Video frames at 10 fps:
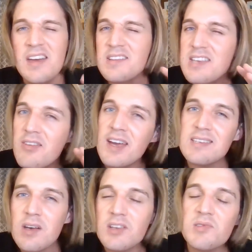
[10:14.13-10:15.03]
So
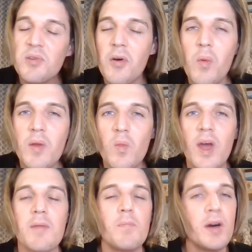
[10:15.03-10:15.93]
it's a sort of a
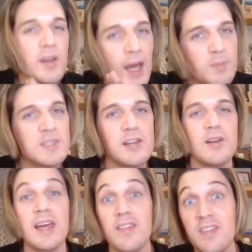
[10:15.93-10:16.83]
win-win, but
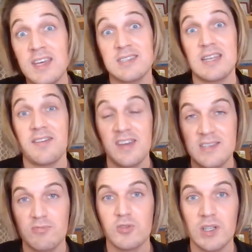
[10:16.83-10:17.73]
absolutely, this stuff
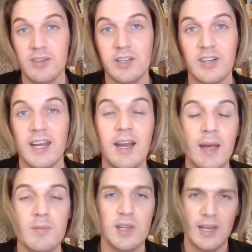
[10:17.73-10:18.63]
is really, really great.
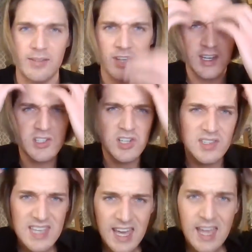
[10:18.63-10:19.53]
I absolutely love it. And as you
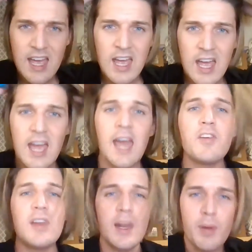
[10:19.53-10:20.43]
can see,
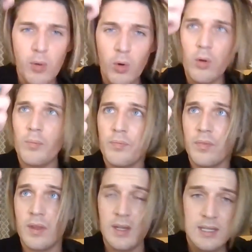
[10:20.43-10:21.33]
if you need a bit more,
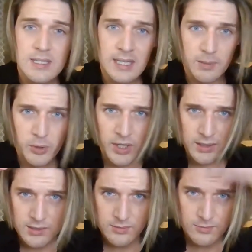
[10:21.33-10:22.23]
take the
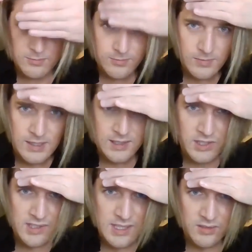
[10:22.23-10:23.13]
product, and as
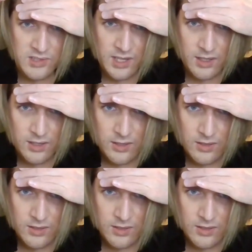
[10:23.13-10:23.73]
you can see, I'm just going to